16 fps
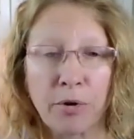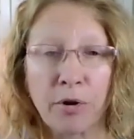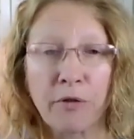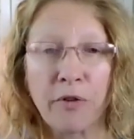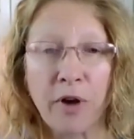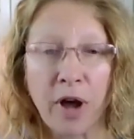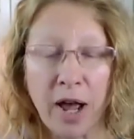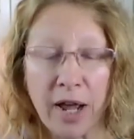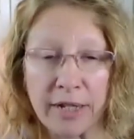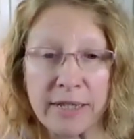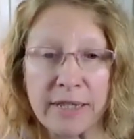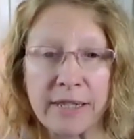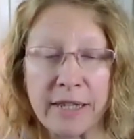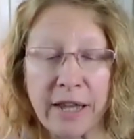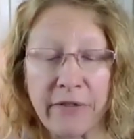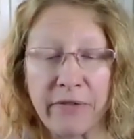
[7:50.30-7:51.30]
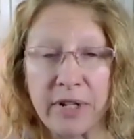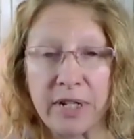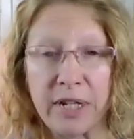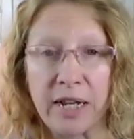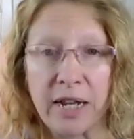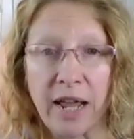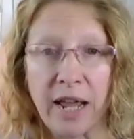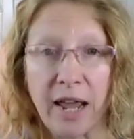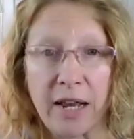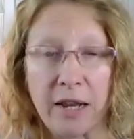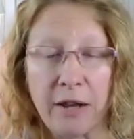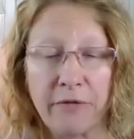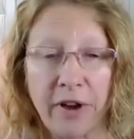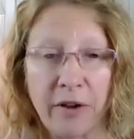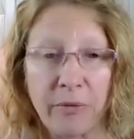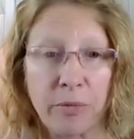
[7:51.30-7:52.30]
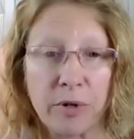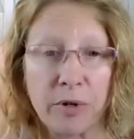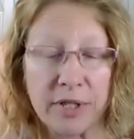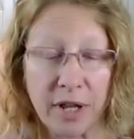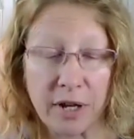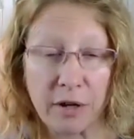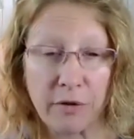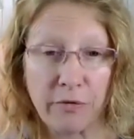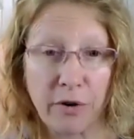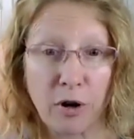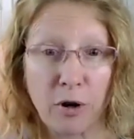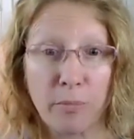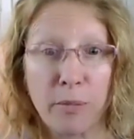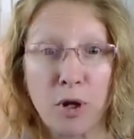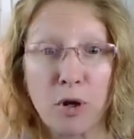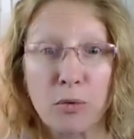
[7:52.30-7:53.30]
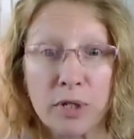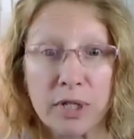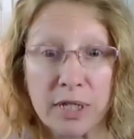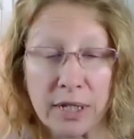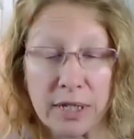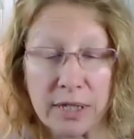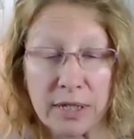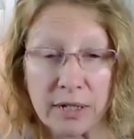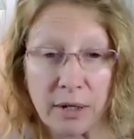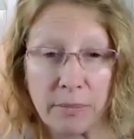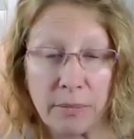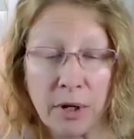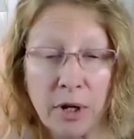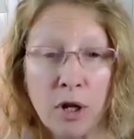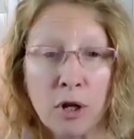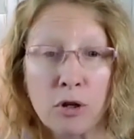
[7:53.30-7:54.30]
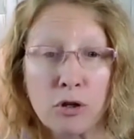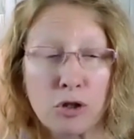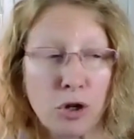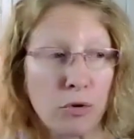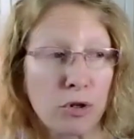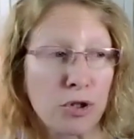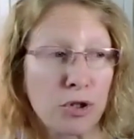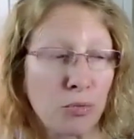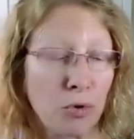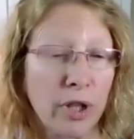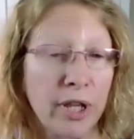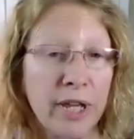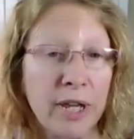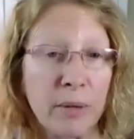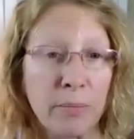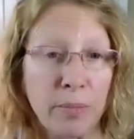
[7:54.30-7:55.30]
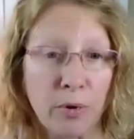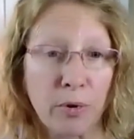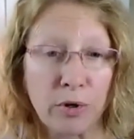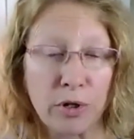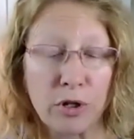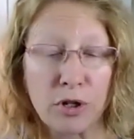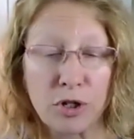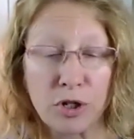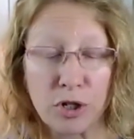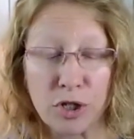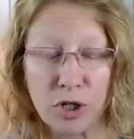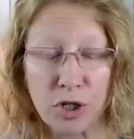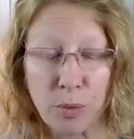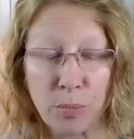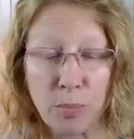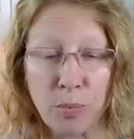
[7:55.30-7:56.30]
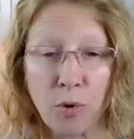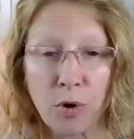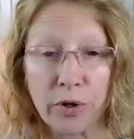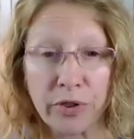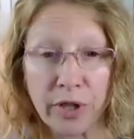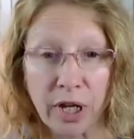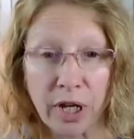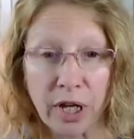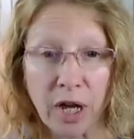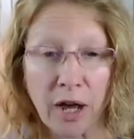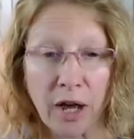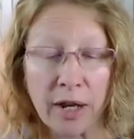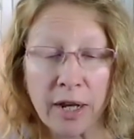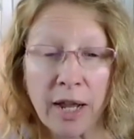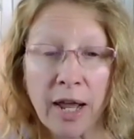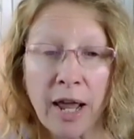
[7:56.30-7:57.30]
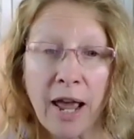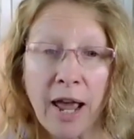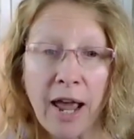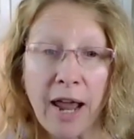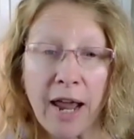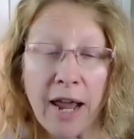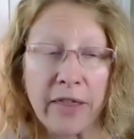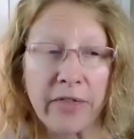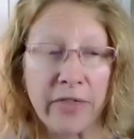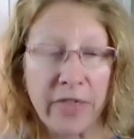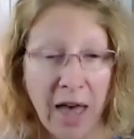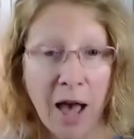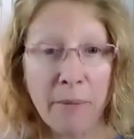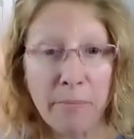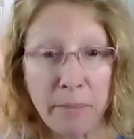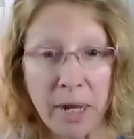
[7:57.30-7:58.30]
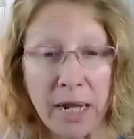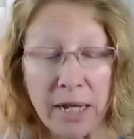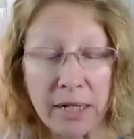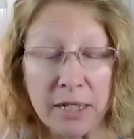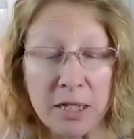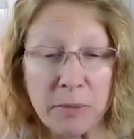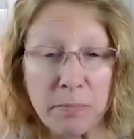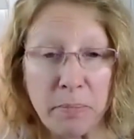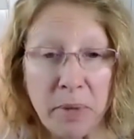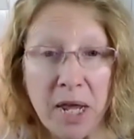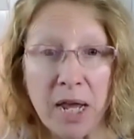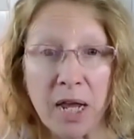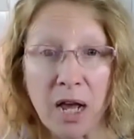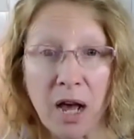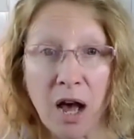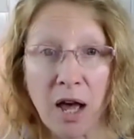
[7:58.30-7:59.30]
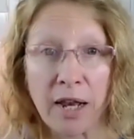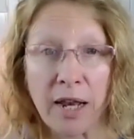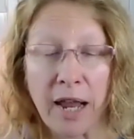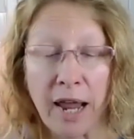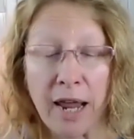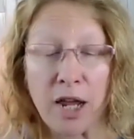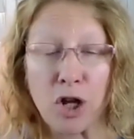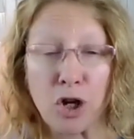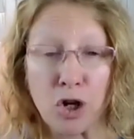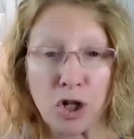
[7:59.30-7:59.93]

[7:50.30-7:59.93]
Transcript: provides 70 to 85% of our immune system. So it's really important to support the gut. And that means being on a